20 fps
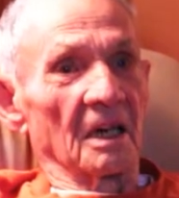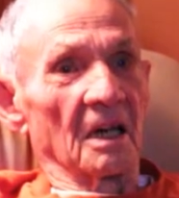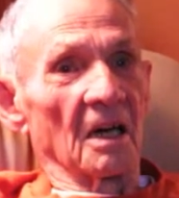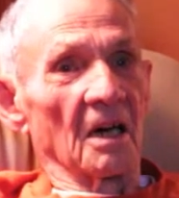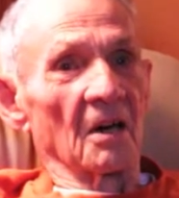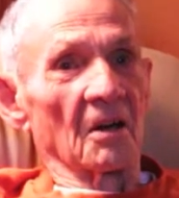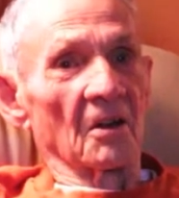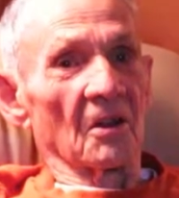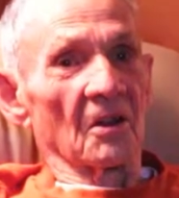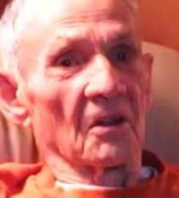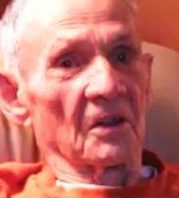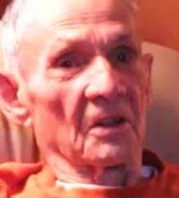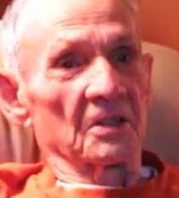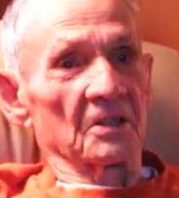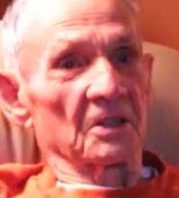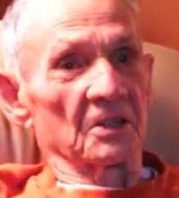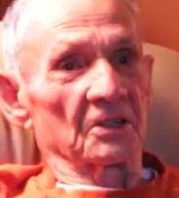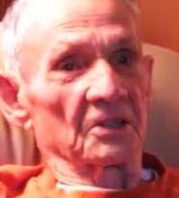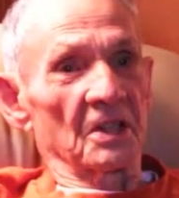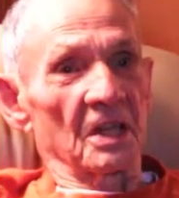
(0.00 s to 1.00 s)
other oh, than
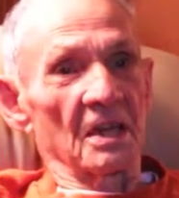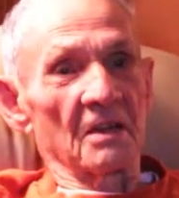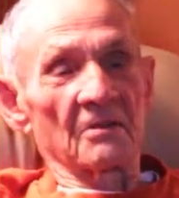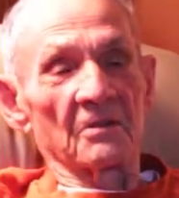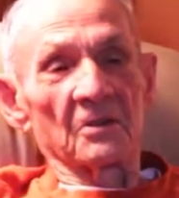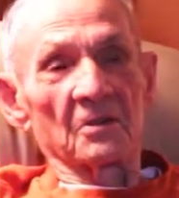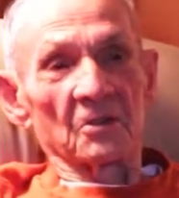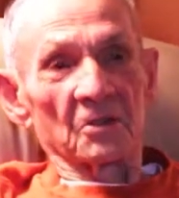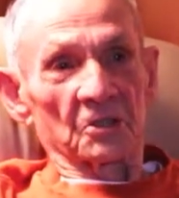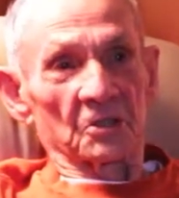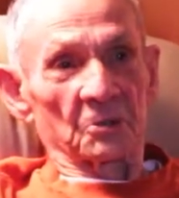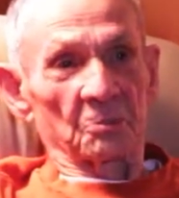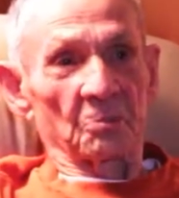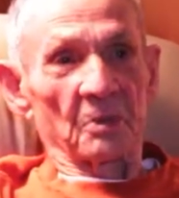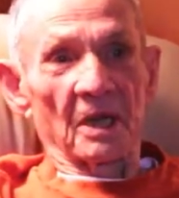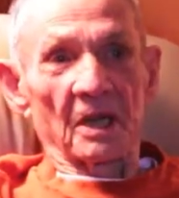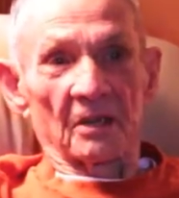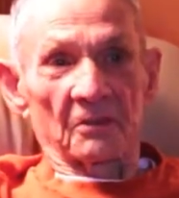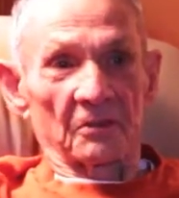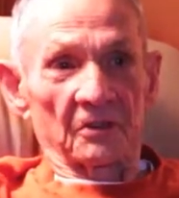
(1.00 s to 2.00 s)
just having
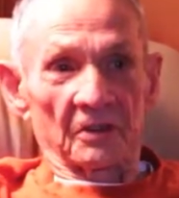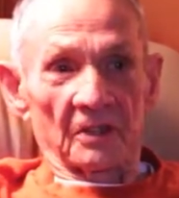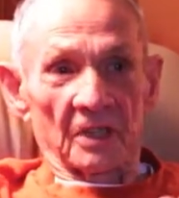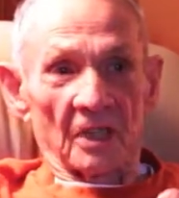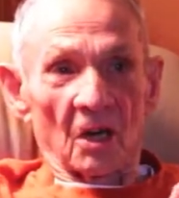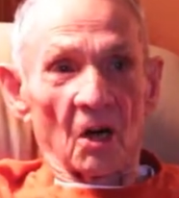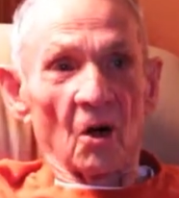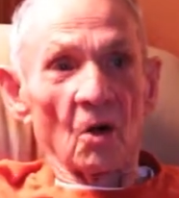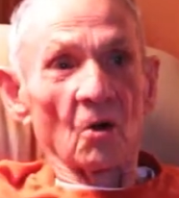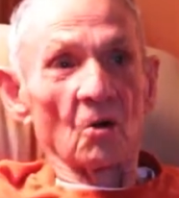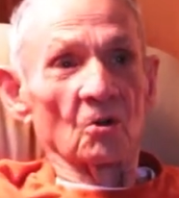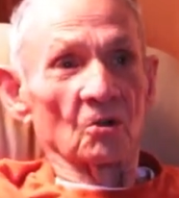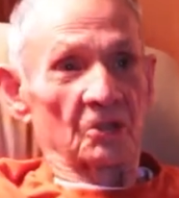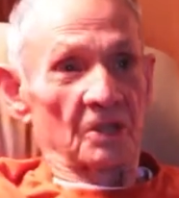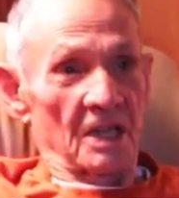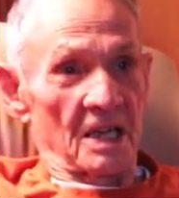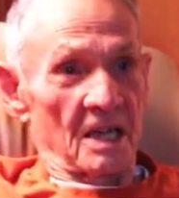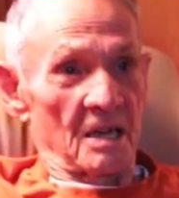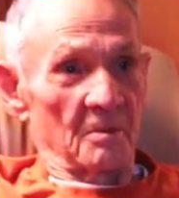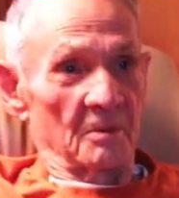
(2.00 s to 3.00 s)
respect for the old
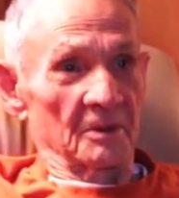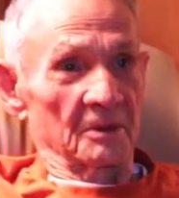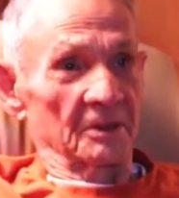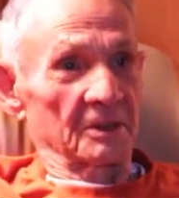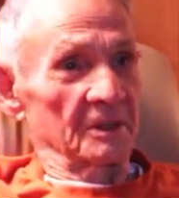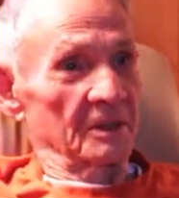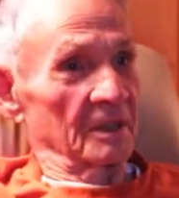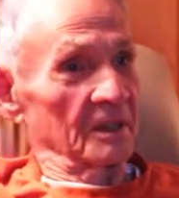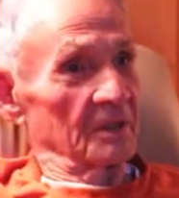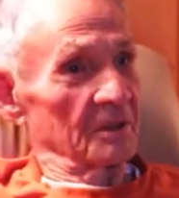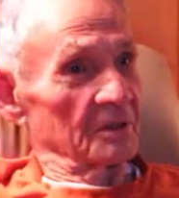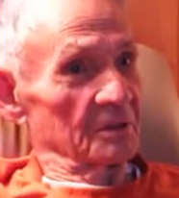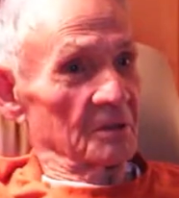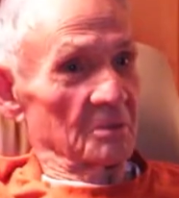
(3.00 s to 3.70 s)
timers, you know,